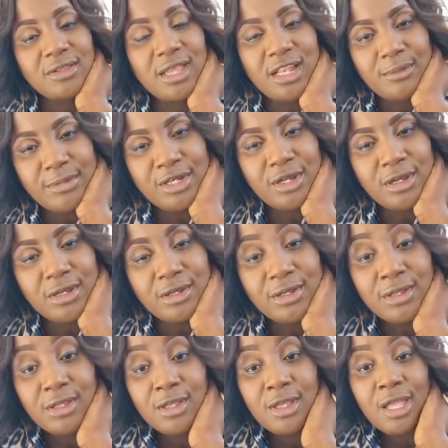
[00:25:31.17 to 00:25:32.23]
Tell me now.
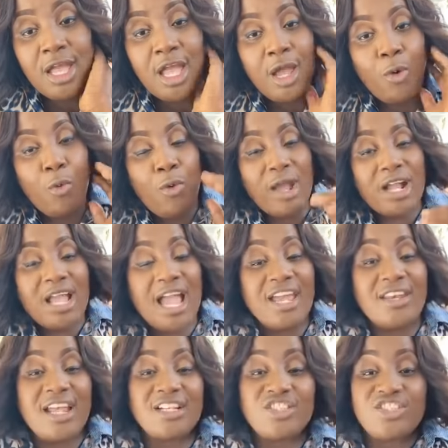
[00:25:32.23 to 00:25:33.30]
What
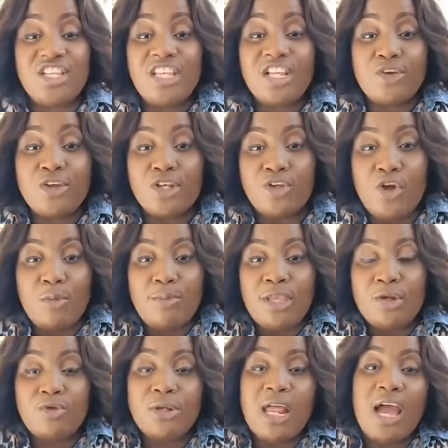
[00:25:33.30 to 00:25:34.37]
kind of secret now
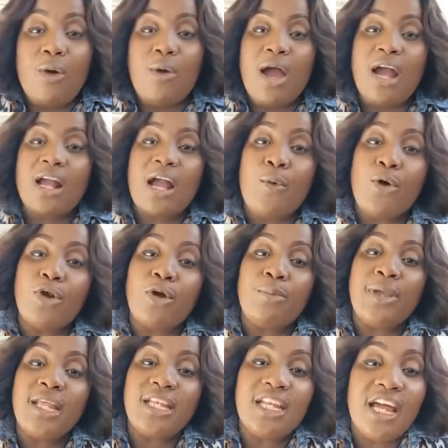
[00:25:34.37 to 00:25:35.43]
me could have walk and
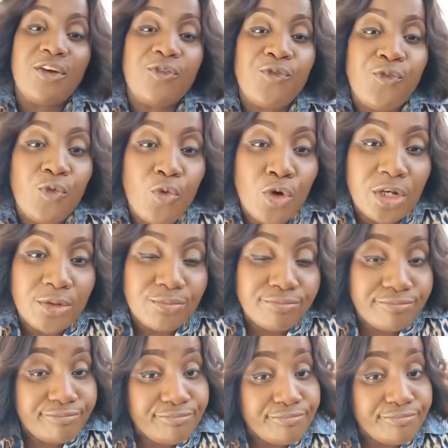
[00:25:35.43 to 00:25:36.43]
wallet made in a phone?